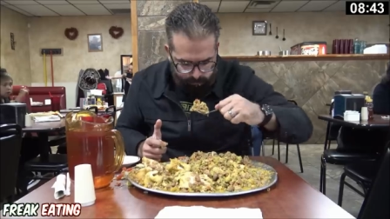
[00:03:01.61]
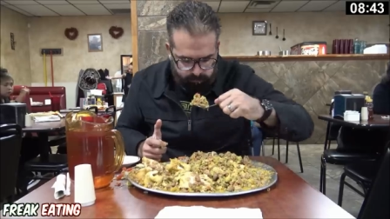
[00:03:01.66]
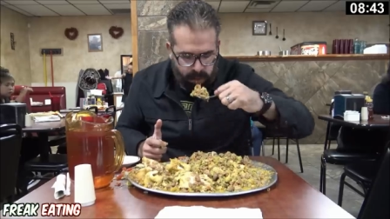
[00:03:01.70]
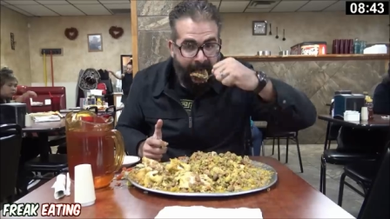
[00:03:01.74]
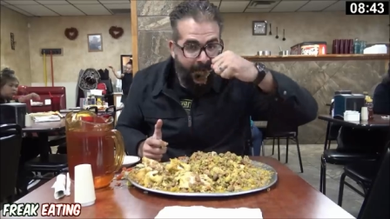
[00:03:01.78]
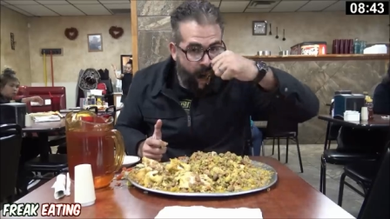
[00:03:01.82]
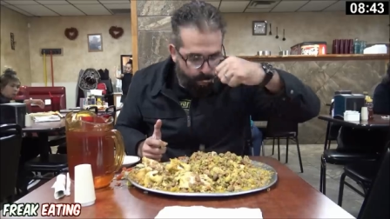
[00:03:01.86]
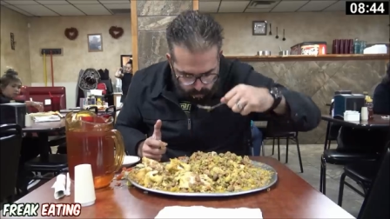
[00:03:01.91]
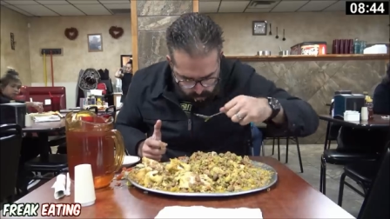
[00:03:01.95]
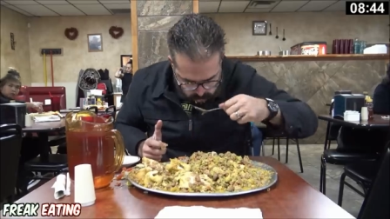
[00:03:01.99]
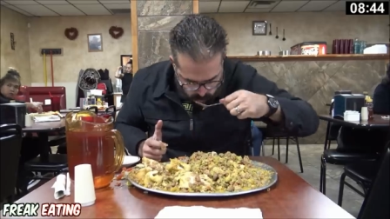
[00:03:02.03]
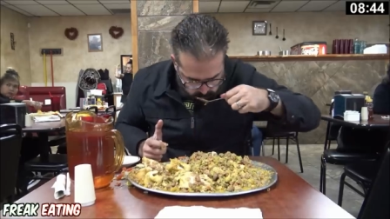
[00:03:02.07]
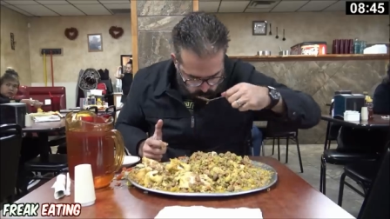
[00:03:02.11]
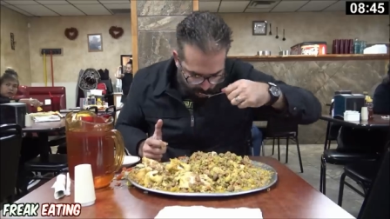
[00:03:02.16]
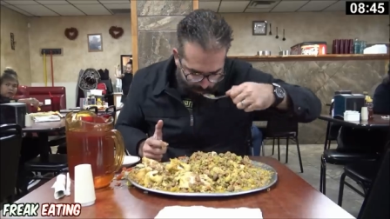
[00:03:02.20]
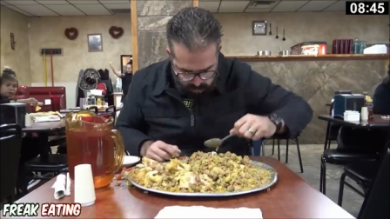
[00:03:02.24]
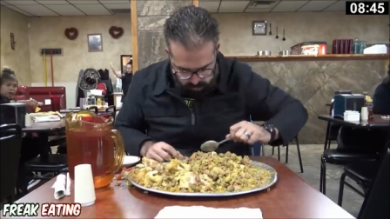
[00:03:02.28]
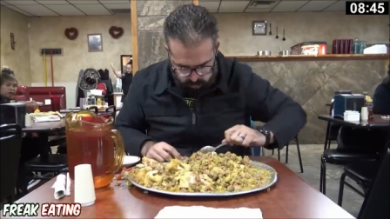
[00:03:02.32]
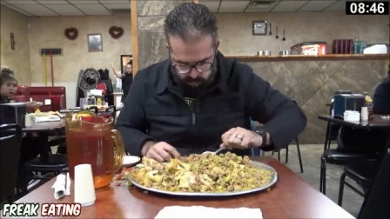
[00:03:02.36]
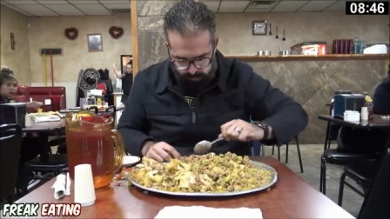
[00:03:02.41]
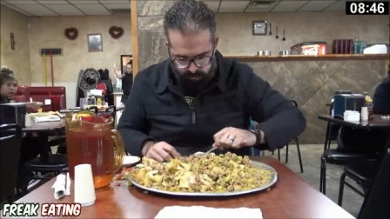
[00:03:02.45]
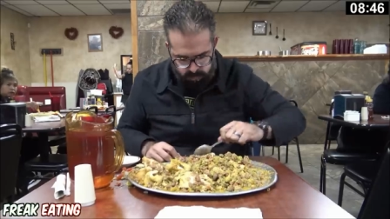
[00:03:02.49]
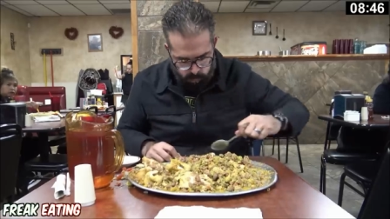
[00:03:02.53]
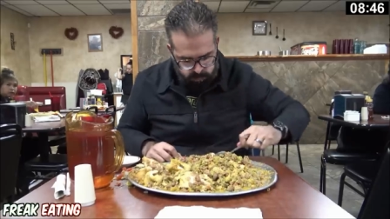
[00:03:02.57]
to put food
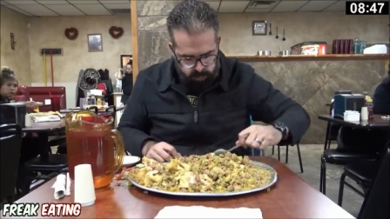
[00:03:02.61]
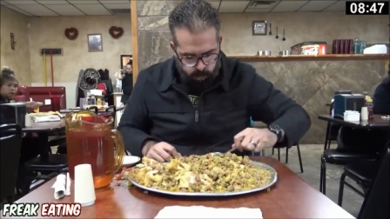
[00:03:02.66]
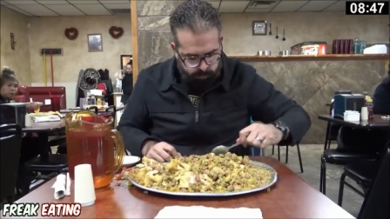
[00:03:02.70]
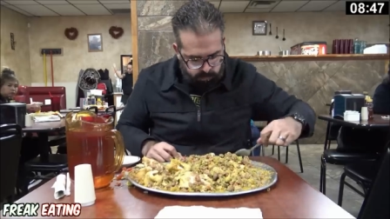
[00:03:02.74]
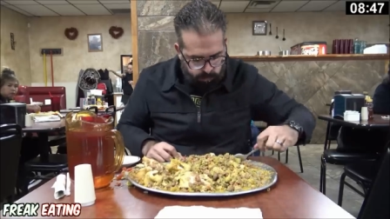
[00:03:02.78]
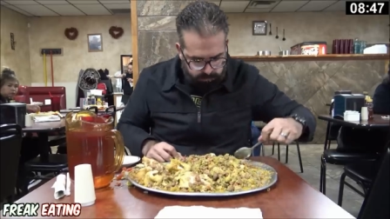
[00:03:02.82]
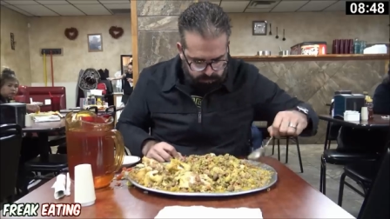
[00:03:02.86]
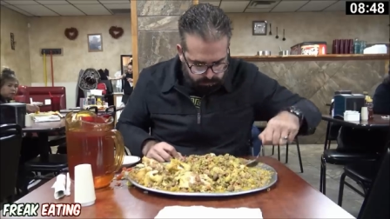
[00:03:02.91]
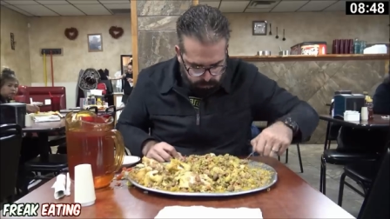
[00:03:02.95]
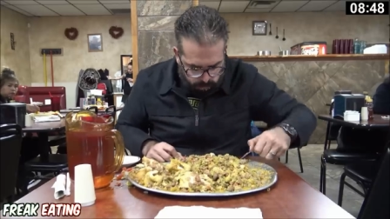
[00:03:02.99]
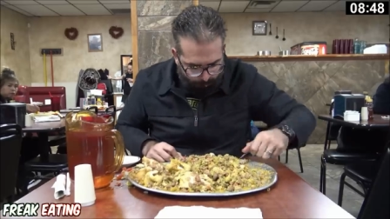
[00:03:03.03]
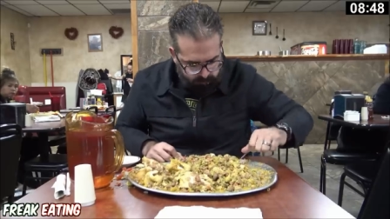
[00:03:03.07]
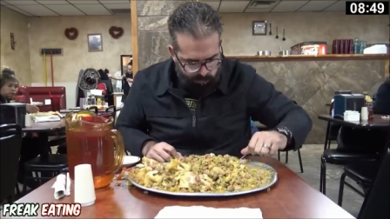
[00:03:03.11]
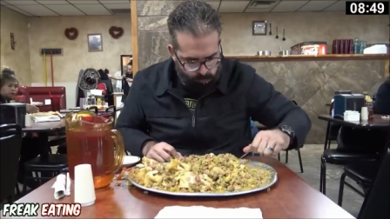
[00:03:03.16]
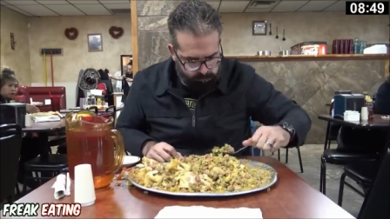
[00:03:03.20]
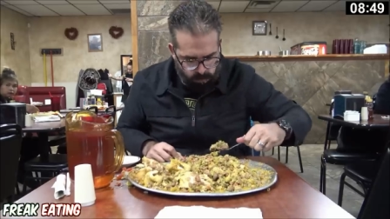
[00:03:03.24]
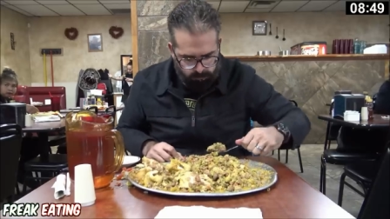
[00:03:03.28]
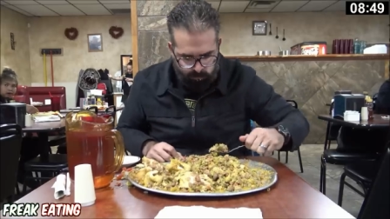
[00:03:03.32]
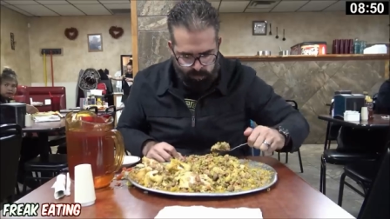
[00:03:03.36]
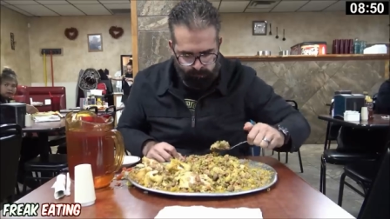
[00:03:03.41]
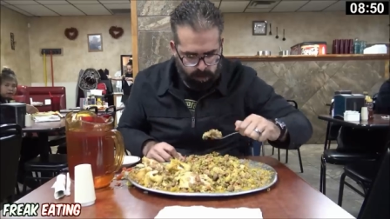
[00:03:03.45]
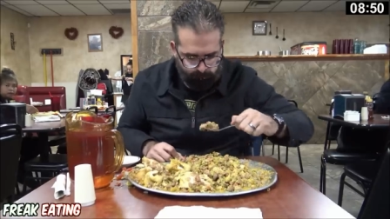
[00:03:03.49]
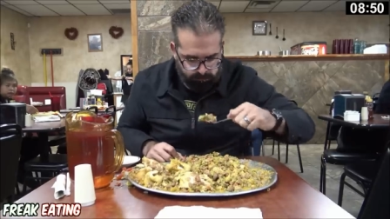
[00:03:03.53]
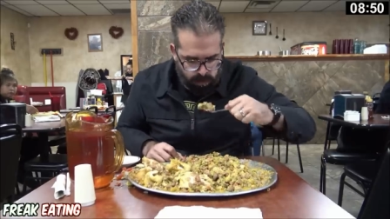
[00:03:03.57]
in, and I'd
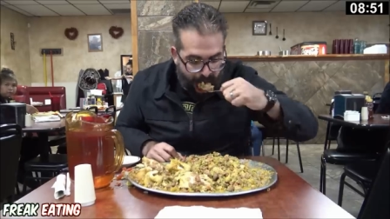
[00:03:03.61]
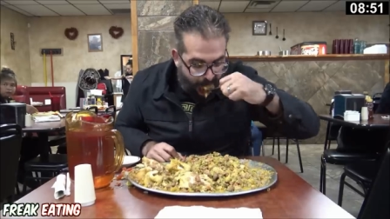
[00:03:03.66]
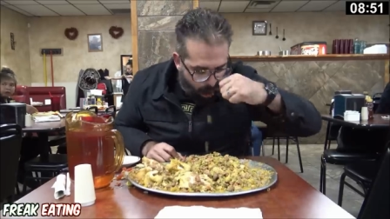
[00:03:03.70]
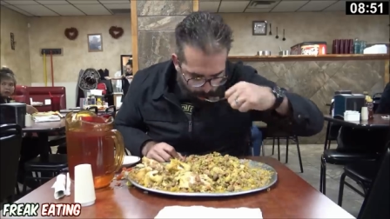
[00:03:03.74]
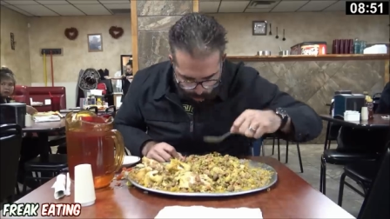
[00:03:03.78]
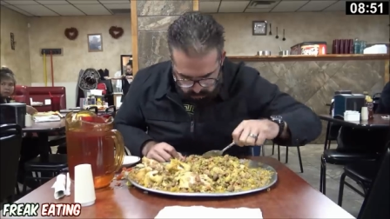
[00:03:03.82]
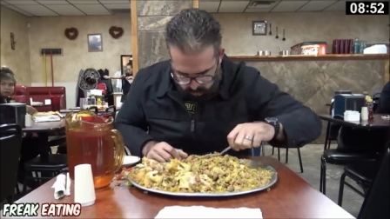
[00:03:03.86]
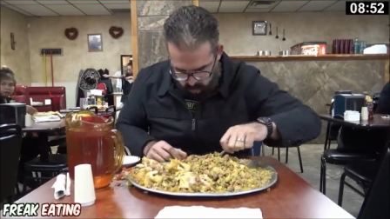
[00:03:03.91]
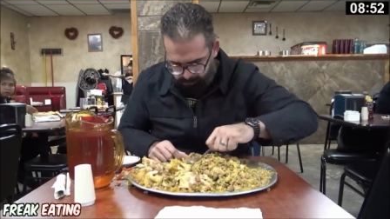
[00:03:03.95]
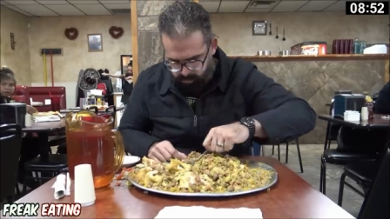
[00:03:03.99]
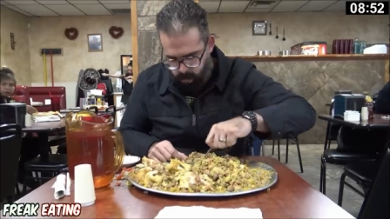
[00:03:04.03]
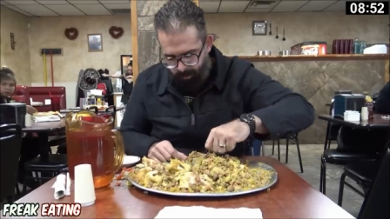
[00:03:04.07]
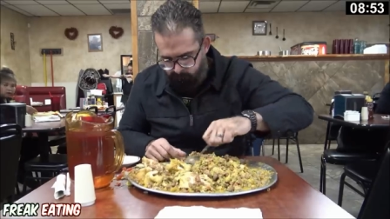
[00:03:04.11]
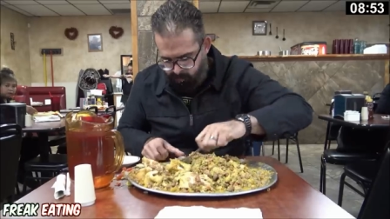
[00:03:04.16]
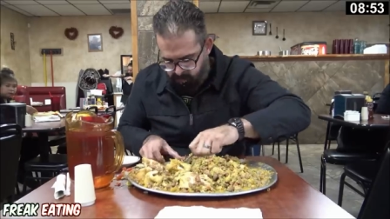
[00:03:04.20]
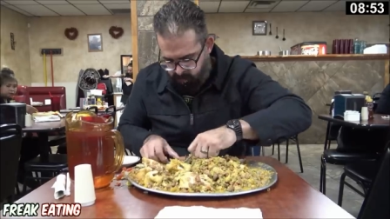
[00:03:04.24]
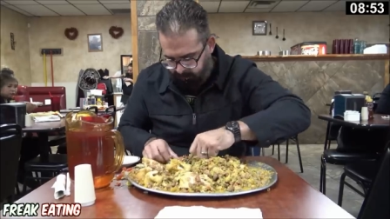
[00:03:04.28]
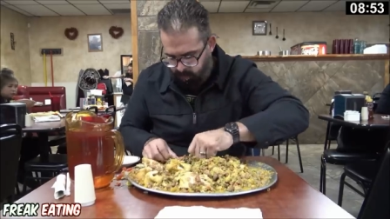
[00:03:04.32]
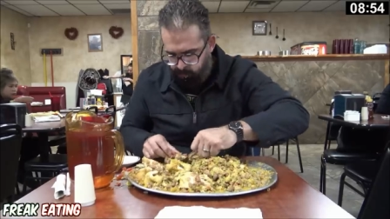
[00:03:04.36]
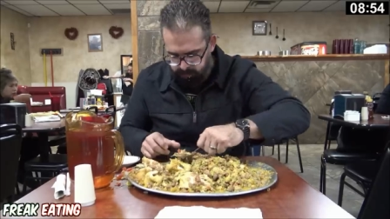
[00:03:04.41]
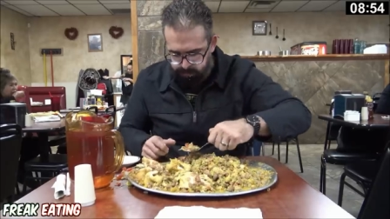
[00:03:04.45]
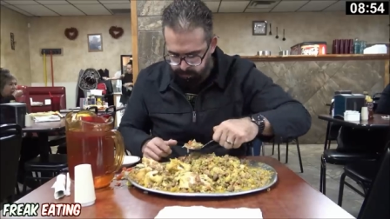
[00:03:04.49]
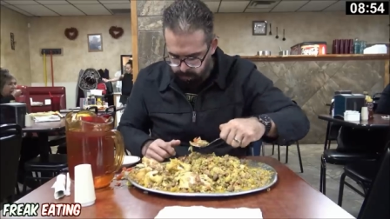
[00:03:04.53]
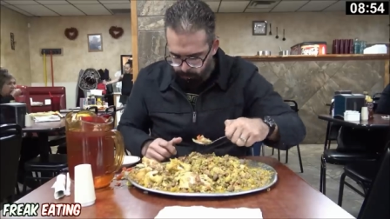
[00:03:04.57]
vomit at the table.
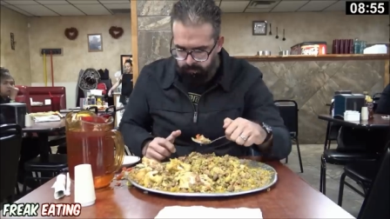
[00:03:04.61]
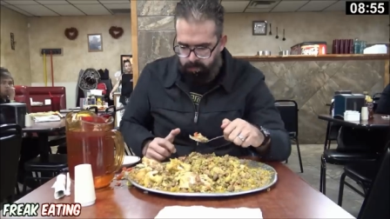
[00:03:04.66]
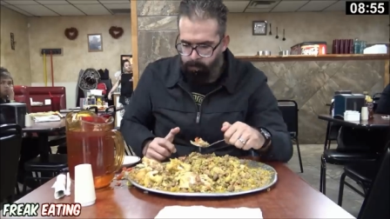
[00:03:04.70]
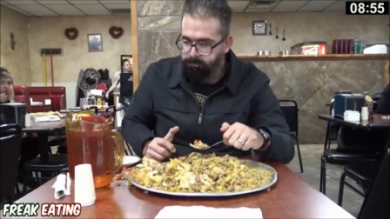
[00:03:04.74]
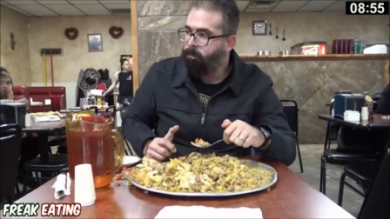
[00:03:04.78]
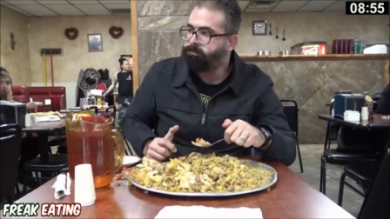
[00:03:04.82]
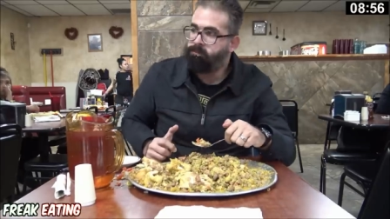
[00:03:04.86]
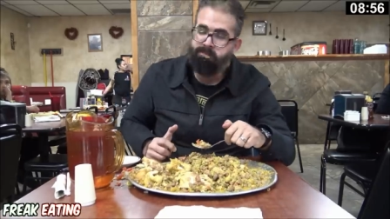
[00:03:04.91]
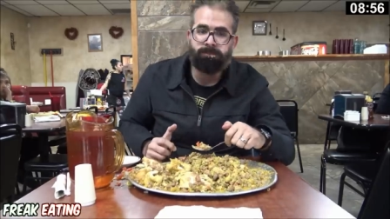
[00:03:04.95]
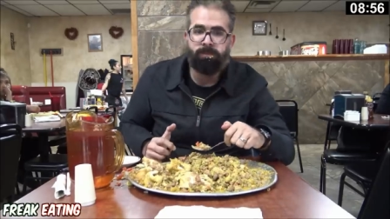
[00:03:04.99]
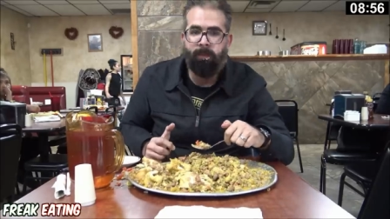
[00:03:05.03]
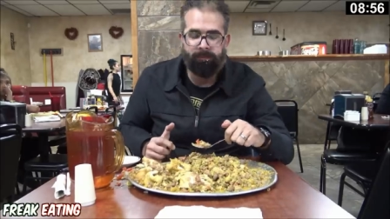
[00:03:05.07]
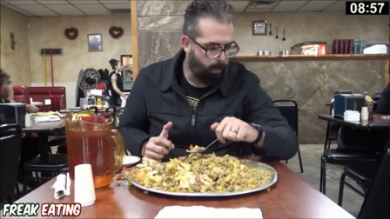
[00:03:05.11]
One or